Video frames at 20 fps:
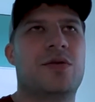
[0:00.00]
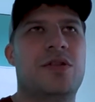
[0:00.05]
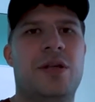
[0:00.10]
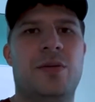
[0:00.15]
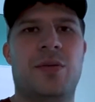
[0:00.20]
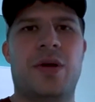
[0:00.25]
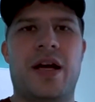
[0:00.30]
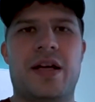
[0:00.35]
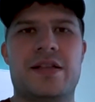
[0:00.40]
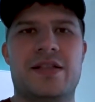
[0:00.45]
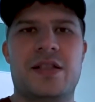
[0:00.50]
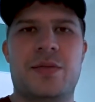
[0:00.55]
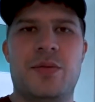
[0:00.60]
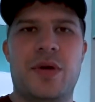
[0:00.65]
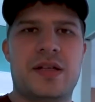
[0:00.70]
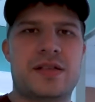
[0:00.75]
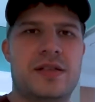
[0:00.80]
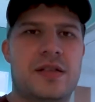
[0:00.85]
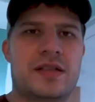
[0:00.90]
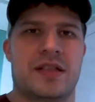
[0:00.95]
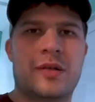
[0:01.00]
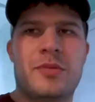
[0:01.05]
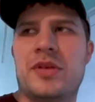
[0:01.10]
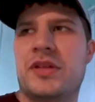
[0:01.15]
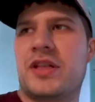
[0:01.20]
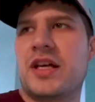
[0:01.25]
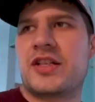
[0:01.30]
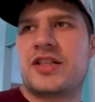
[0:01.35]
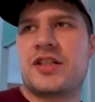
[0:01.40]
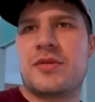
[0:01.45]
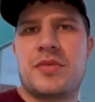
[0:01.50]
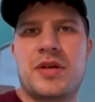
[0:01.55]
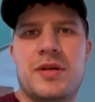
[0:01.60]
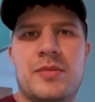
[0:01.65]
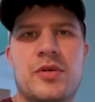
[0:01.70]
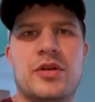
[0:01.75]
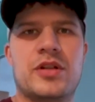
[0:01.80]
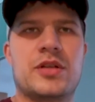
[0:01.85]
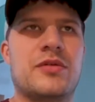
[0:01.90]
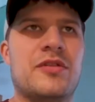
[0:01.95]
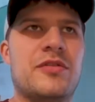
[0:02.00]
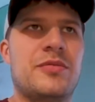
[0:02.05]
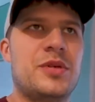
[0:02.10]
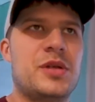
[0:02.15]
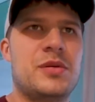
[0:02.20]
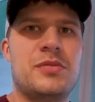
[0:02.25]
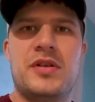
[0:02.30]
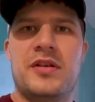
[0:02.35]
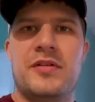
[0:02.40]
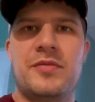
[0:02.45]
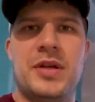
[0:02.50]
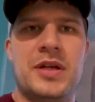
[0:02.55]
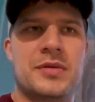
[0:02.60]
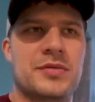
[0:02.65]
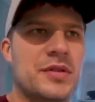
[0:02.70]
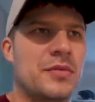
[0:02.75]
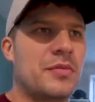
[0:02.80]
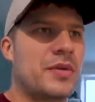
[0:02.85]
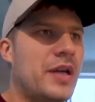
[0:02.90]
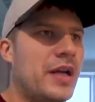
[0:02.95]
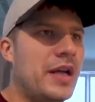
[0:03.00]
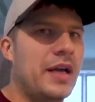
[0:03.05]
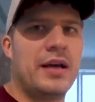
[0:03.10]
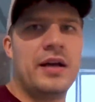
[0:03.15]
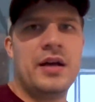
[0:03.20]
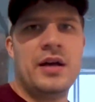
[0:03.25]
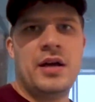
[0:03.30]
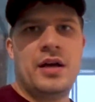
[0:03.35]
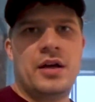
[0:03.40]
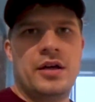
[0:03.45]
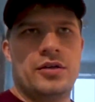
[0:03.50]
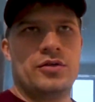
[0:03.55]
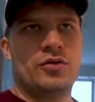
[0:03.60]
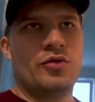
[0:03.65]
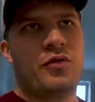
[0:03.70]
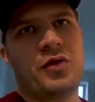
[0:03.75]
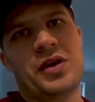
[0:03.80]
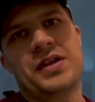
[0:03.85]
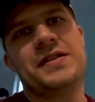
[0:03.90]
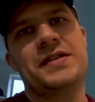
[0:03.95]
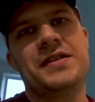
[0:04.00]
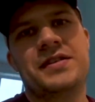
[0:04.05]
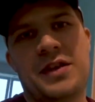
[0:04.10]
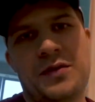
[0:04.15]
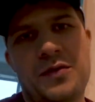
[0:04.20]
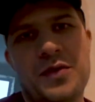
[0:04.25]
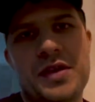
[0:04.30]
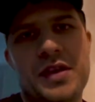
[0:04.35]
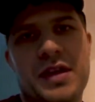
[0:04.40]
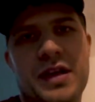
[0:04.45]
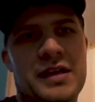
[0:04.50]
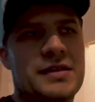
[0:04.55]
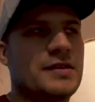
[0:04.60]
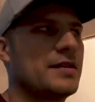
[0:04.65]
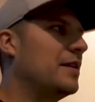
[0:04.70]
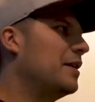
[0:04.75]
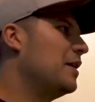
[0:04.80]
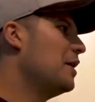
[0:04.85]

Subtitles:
Hi everyone, my name is Dmitry. I'm an electrician from Perm and Perm region in